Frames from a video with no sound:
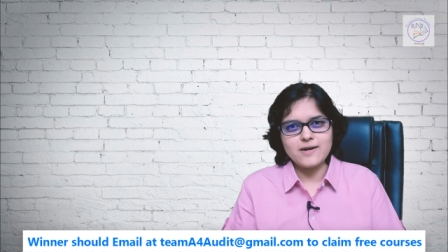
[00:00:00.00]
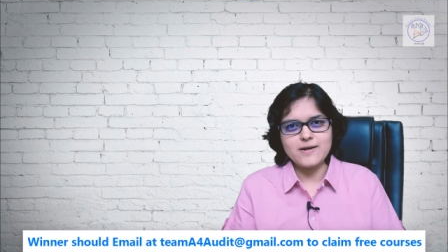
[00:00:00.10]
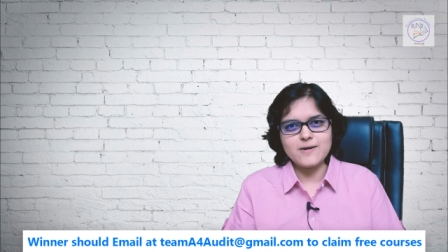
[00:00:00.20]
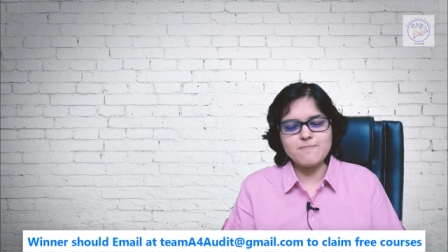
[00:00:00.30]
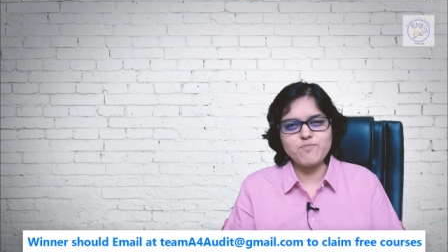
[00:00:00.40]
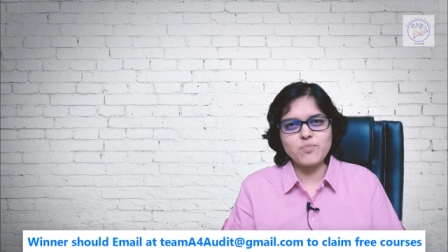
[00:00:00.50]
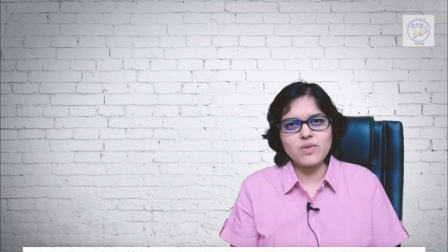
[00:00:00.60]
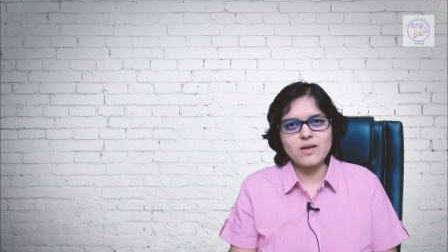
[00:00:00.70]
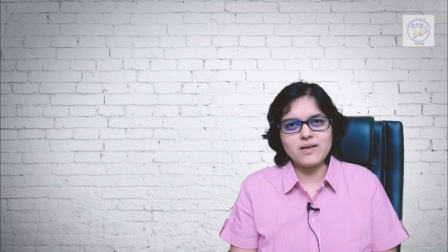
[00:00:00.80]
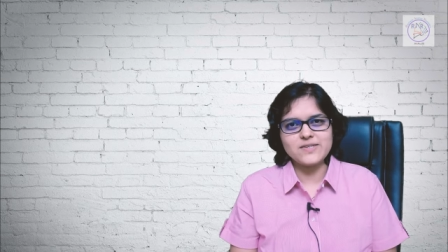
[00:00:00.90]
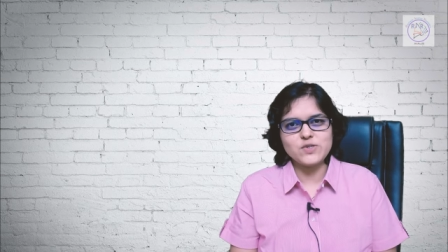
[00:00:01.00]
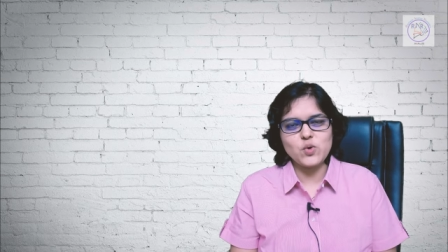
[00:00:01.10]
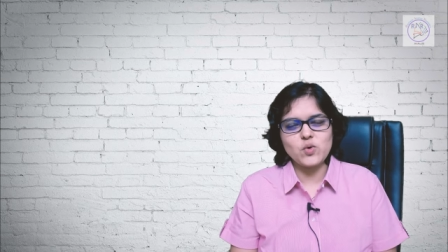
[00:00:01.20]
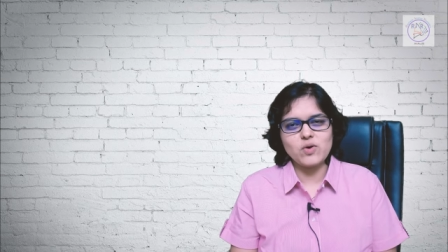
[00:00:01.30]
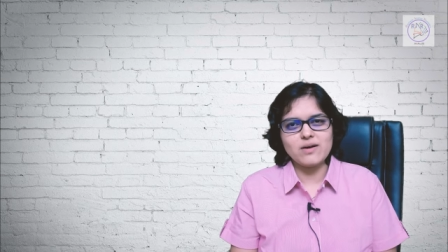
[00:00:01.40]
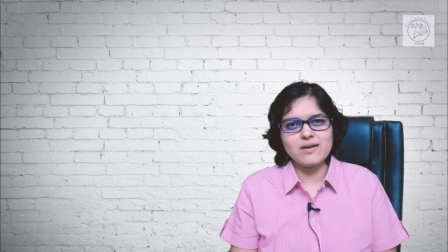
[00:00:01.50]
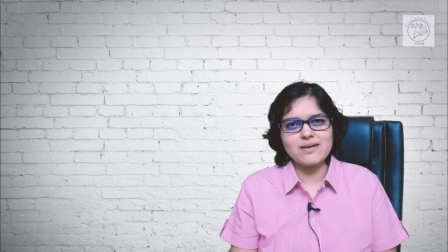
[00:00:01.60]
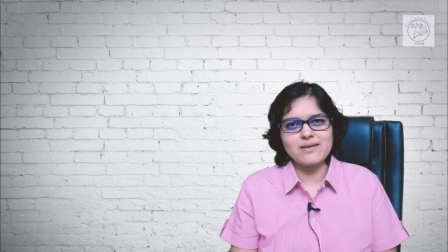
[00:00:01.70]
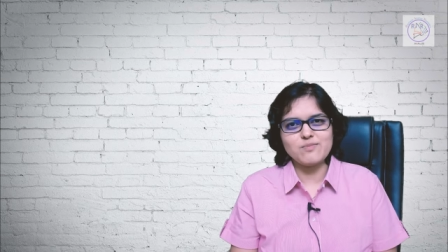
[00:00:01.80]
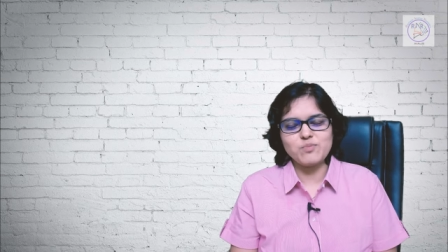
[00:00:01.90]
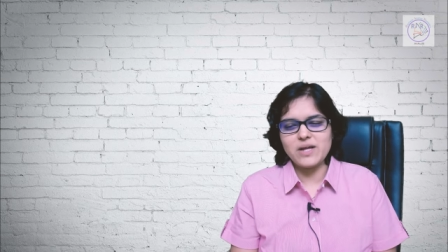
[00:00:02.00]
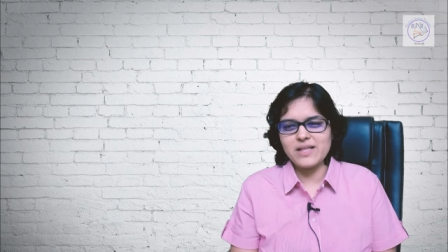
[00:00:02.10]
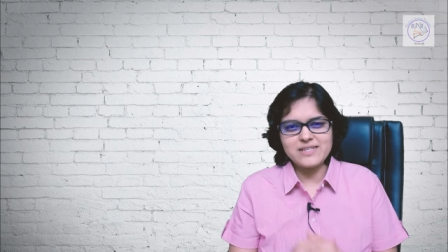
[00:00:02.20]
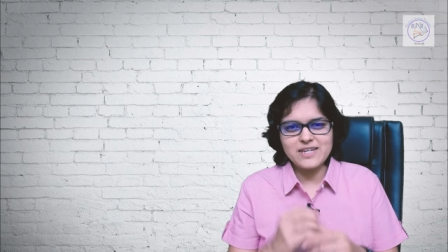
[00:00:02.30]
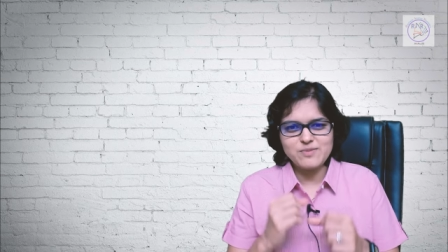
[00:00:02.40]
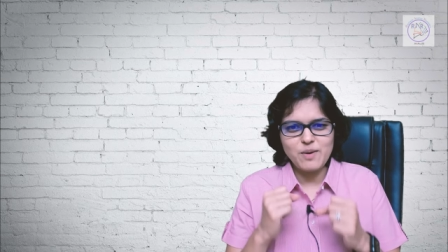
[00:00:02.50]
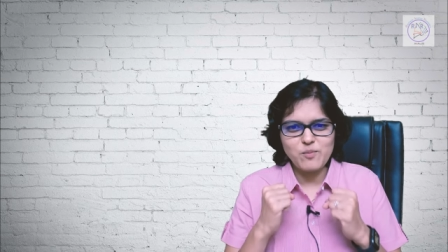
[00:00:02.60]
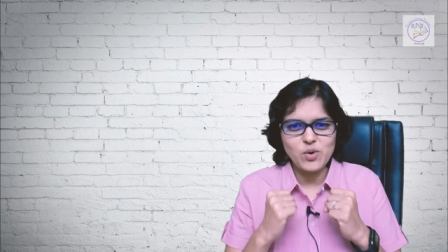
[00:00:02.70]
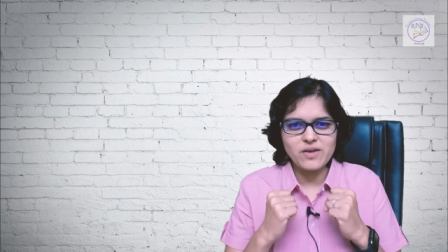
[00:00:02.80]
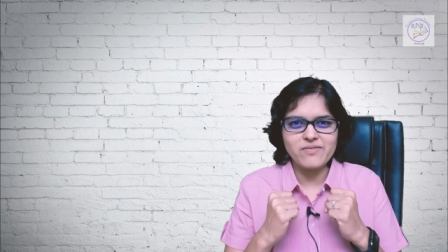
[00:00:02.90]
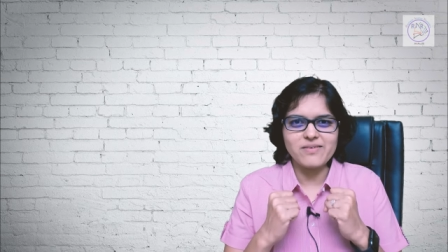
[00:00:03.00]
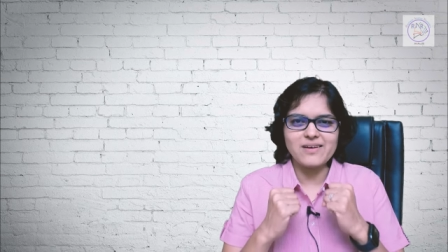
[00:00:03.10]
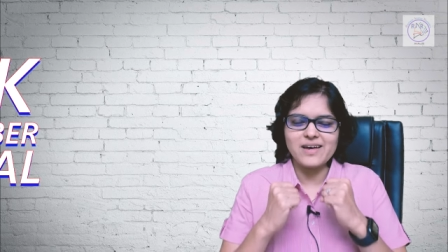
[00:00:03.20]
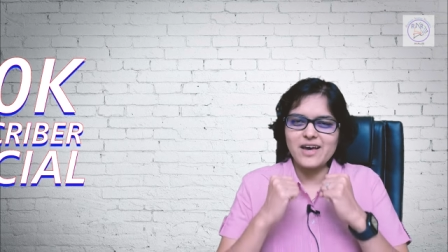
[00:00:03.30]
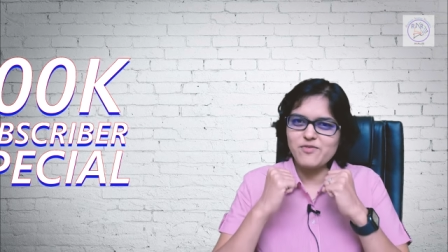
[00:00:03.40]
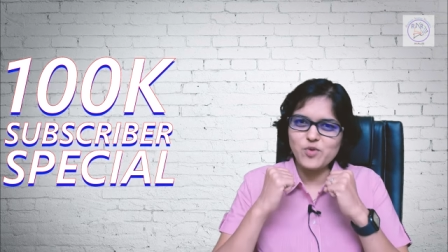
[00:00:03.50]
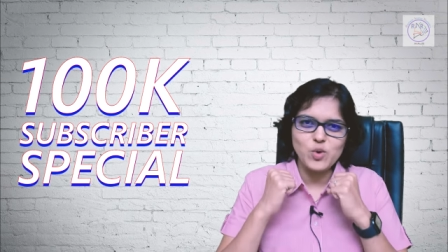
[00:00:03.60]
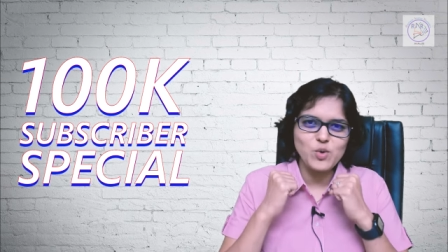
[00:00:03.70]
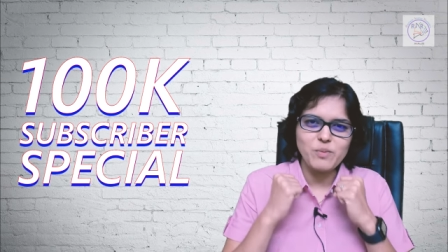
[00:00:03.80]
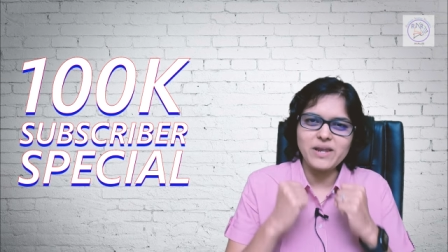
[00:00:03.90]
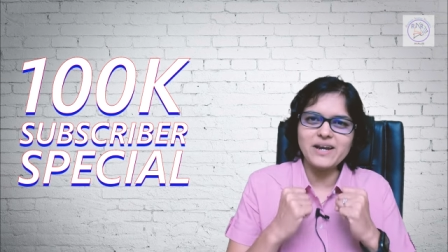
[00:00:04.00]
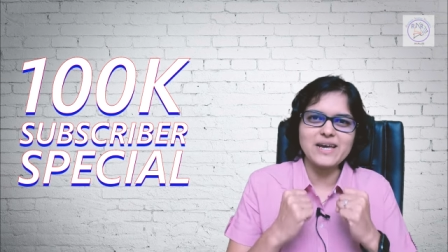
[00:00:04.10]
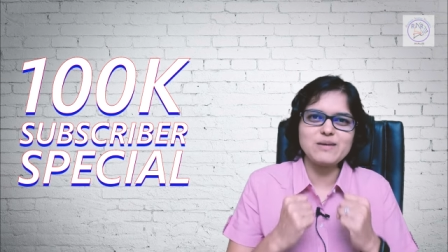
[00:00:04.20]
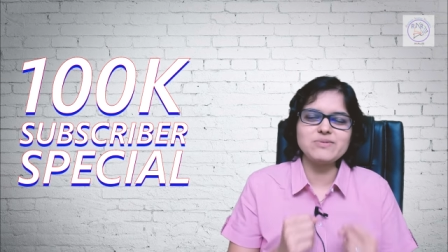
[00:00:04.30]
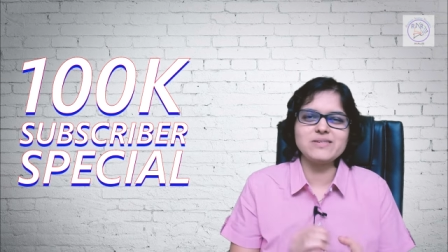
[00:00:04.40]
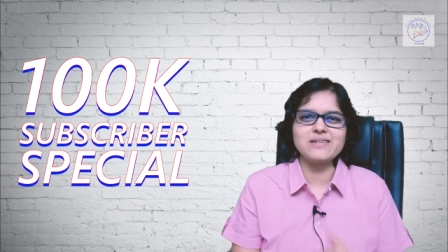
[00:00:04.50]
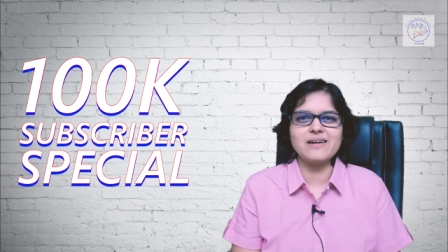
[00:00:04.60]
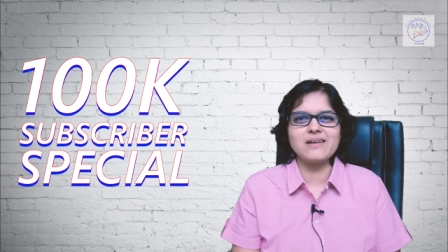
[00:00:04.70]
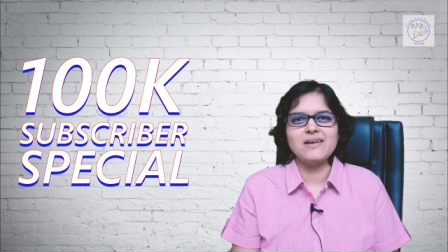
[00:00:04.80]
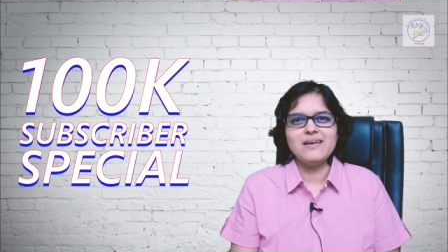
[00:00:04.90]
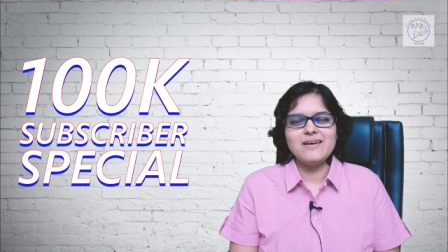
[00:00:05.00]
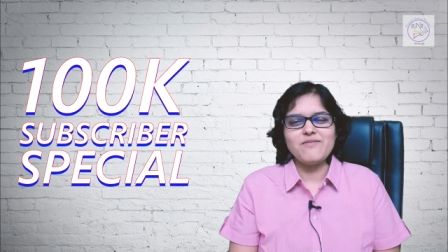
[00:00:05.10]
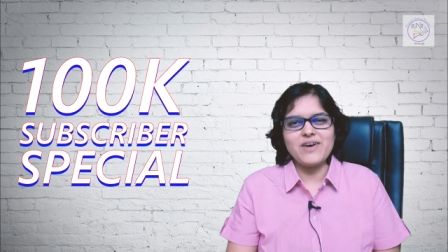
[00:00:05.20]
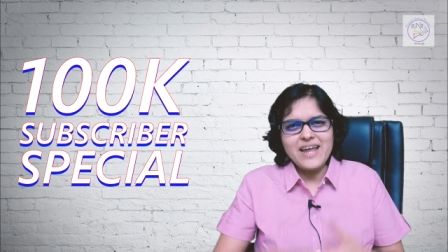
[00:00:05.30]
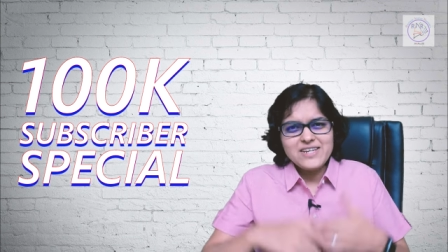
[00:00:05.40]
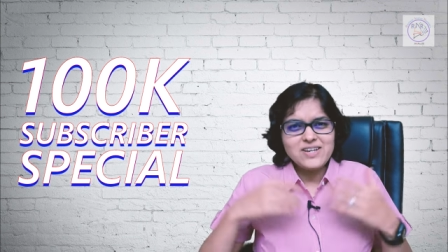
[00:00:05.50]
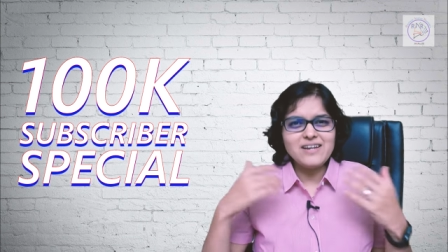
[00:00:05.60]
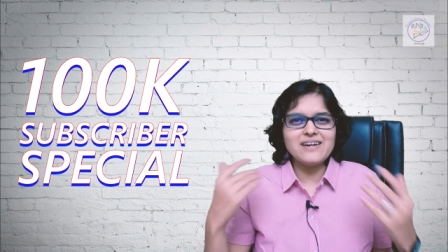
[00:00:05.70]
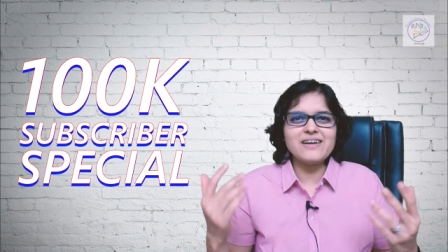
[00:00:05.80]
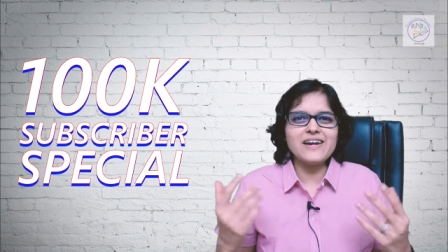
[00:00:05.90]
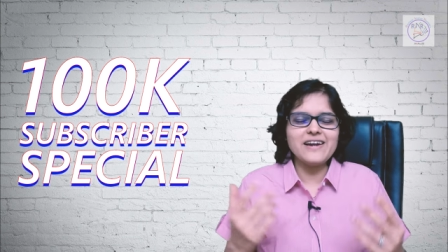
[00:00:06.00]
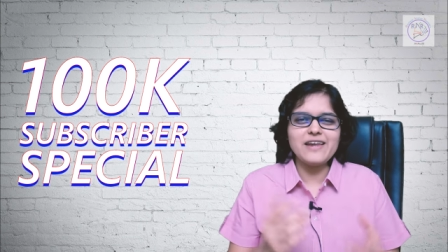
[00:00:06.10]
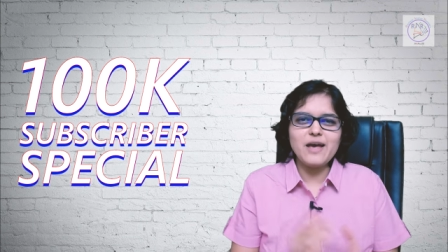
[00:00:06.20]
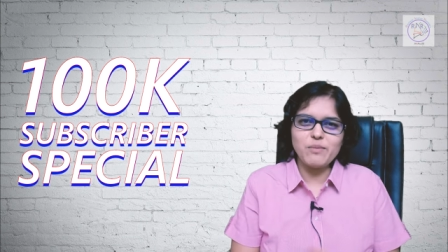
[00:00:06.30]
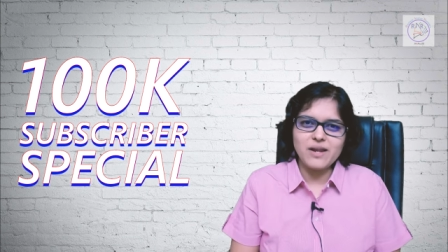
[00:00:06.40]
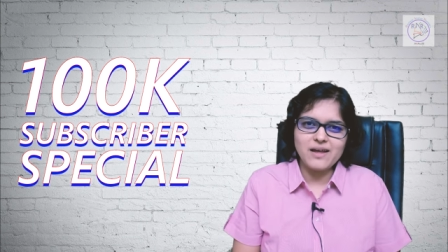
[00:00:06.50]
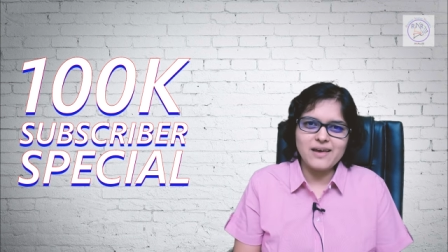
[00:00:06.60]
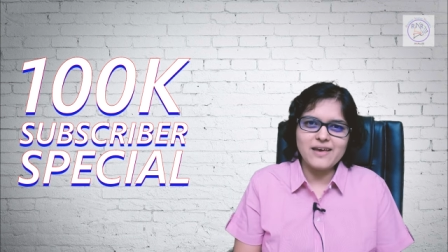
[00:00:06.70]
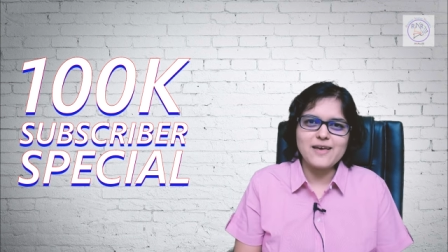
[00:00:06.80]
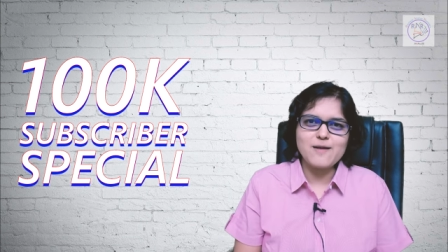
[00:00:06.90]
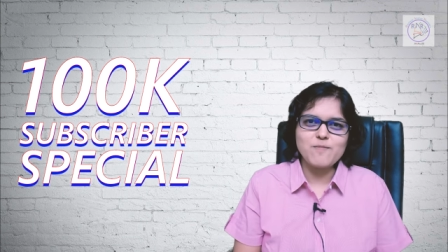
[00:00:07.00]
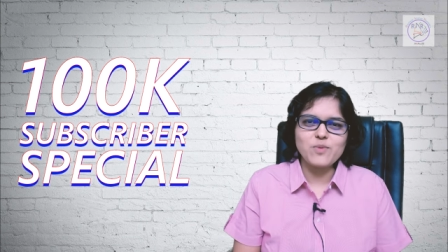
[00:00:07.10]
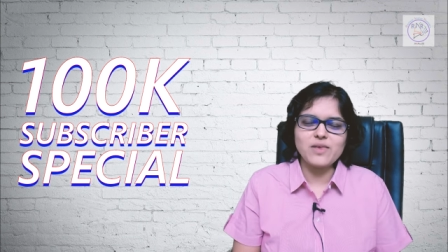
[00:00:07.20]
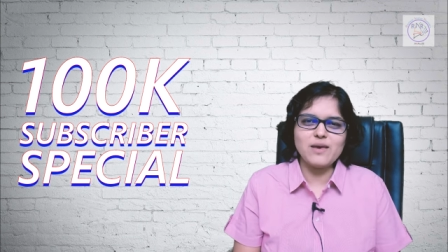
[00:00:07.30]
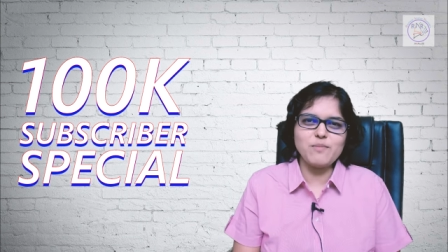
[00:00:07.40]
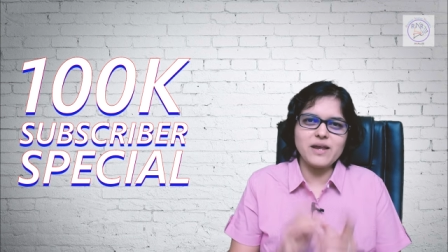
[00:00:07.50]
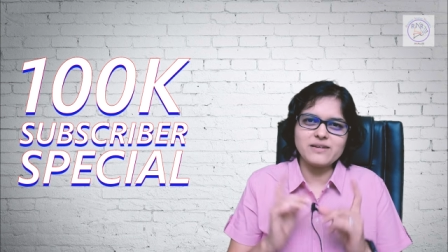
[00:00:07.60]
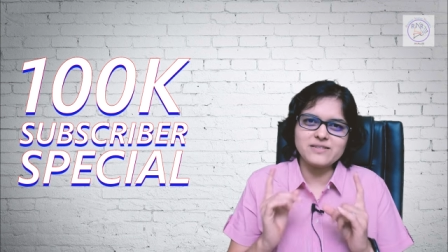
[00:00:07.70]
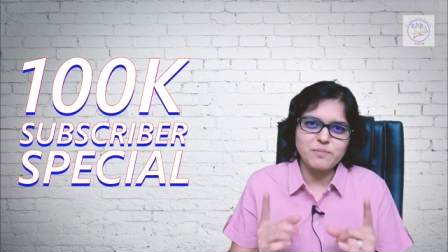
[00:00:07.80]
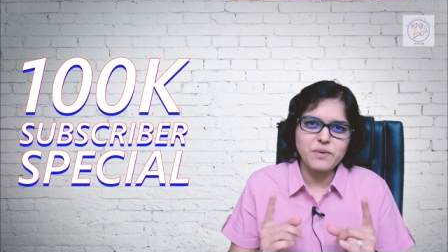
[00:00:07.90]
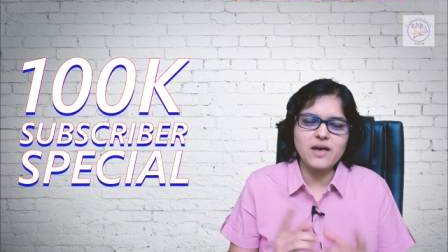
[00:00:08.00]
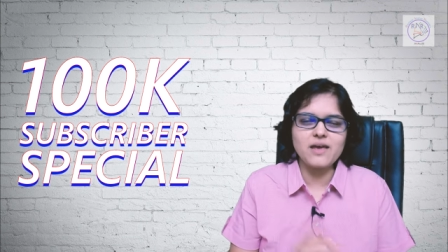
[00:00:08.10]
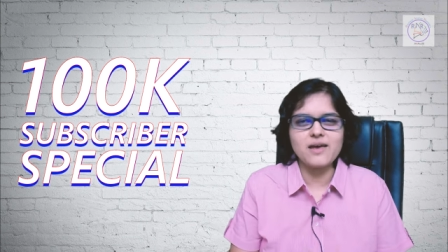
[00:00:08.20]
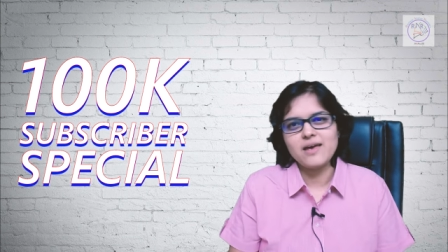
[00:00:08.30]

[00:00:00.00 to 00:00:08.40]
Uh, so that, that's, that's my motive. I've told you many times that financially literate India banana hai, ye mera ek sapna hai,